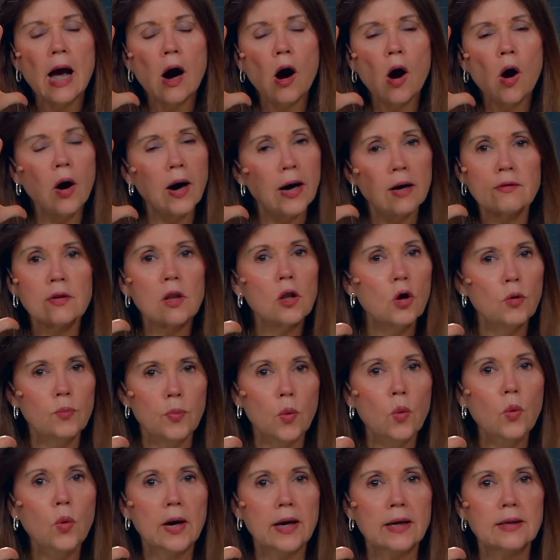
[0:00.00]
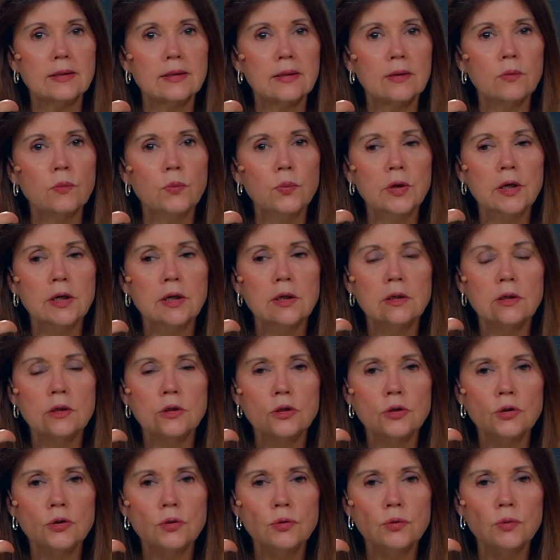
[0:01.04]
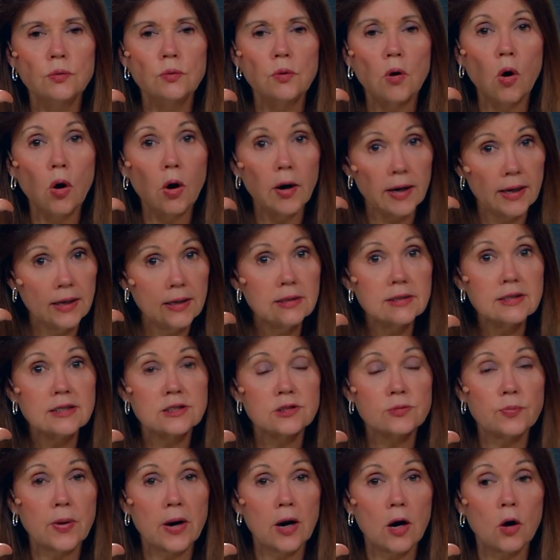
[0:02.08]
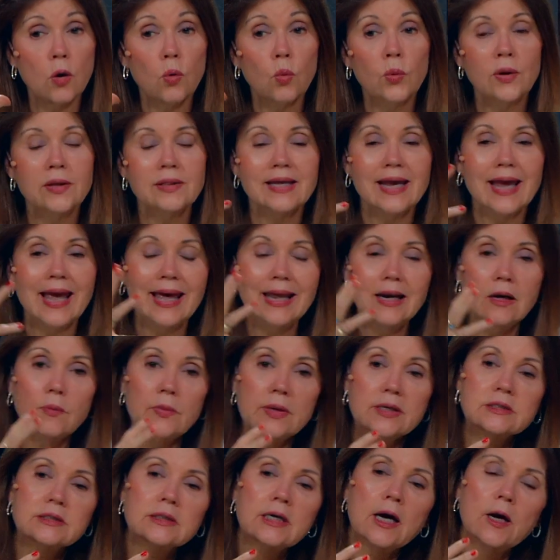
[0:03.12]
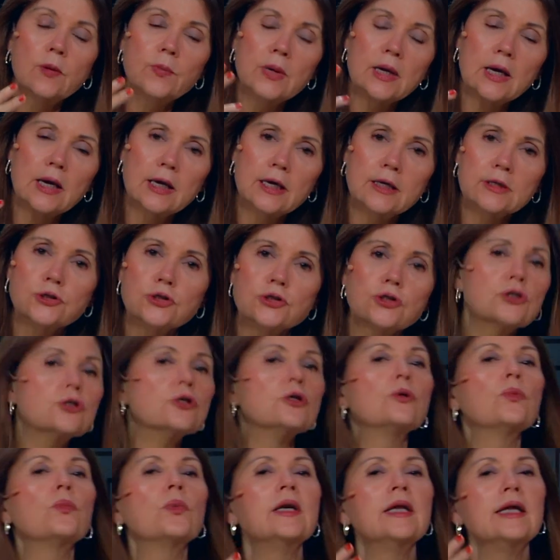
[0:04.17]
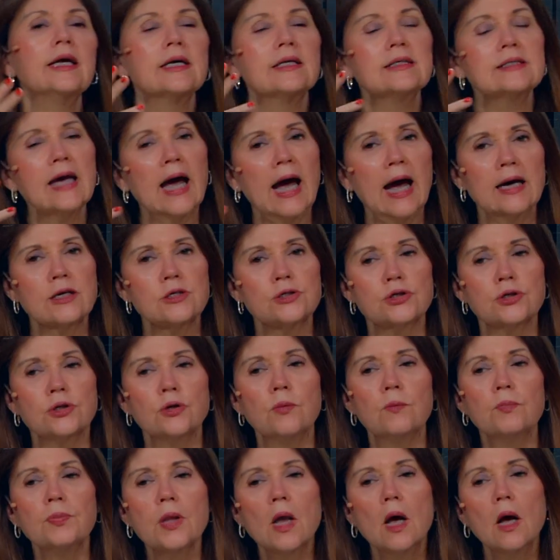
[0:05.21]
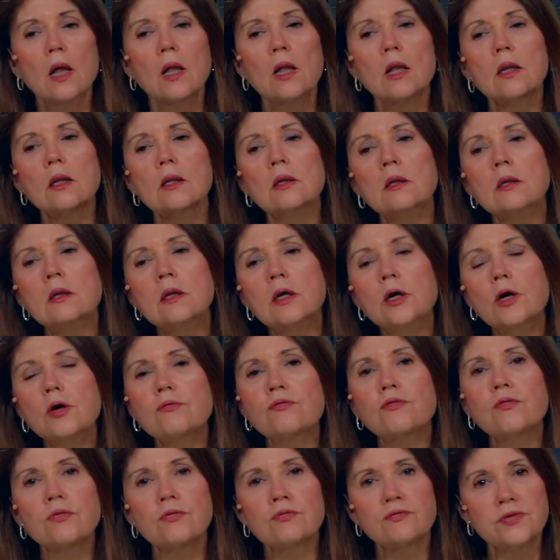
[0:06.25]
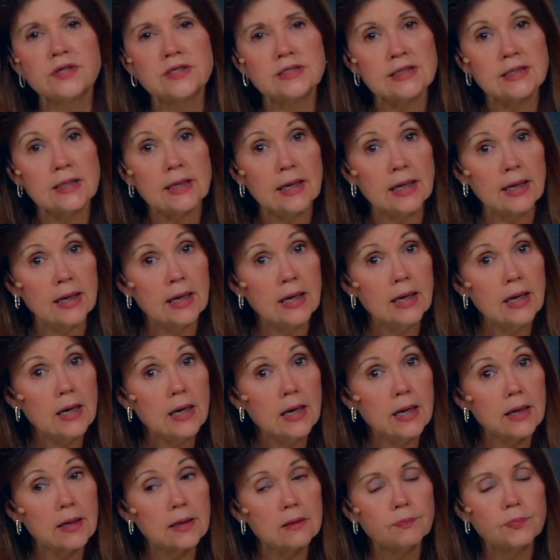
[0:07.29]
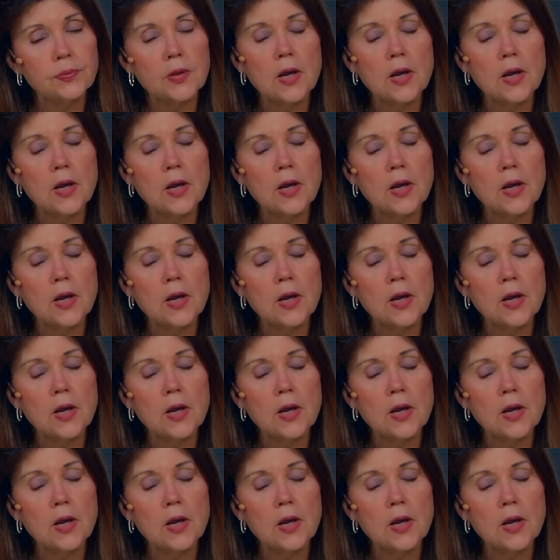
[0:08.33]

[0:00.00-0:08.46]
are at a low point, when you are in despair, when the enemy's coming against you, when he attacks you. Look for fatigue.